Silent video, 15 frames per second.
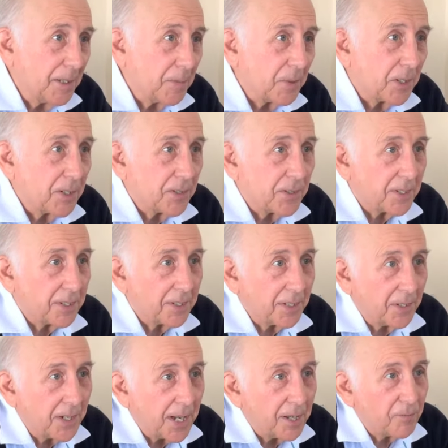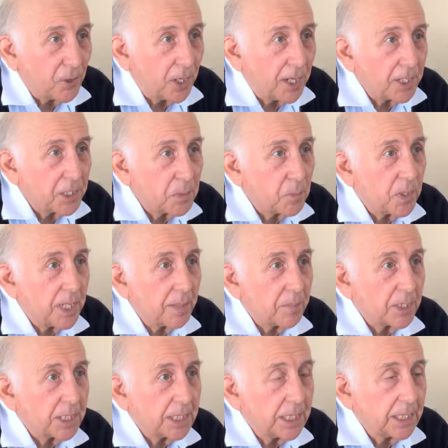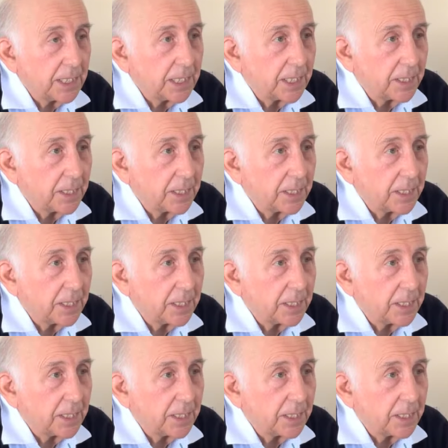because, I have a large property